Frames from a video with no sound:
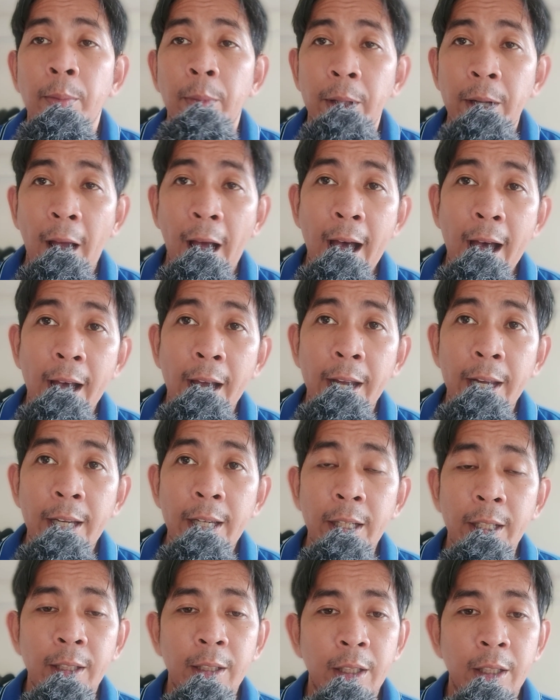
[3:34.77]
but
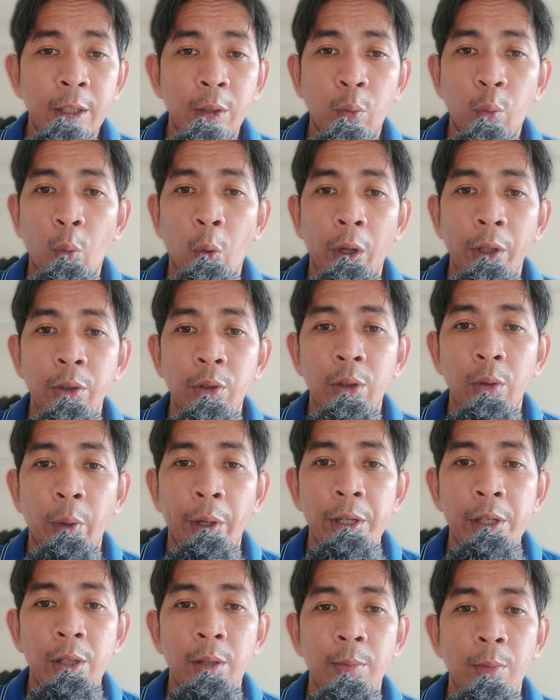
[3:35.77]
I didn't want to
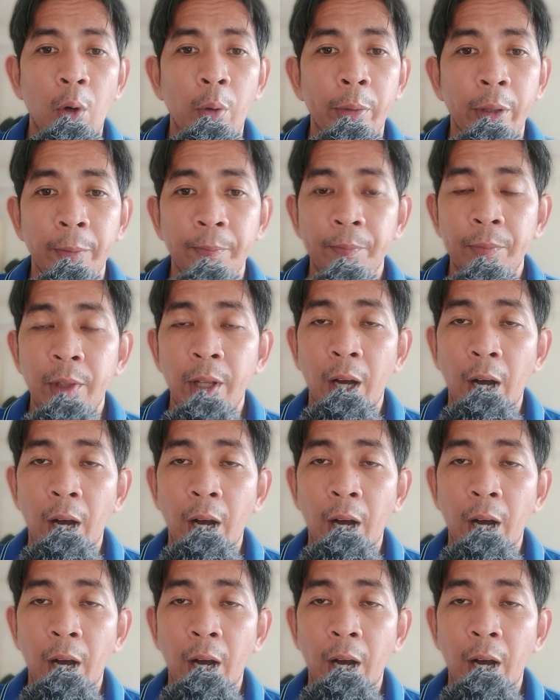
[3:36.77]
waste a moment.